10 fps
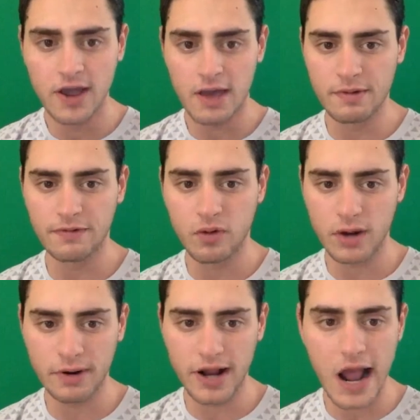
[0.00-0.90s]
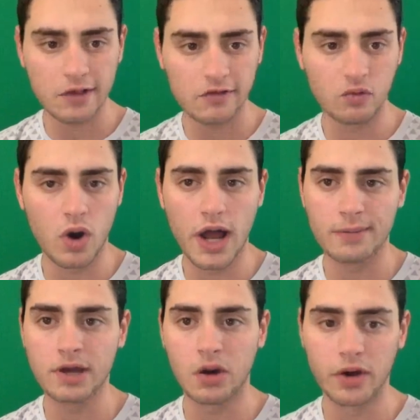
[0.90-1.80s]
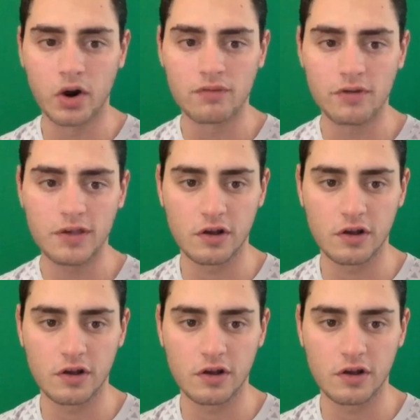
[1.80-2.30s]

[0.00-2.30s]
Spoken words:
And before anybody asks why I'm going over these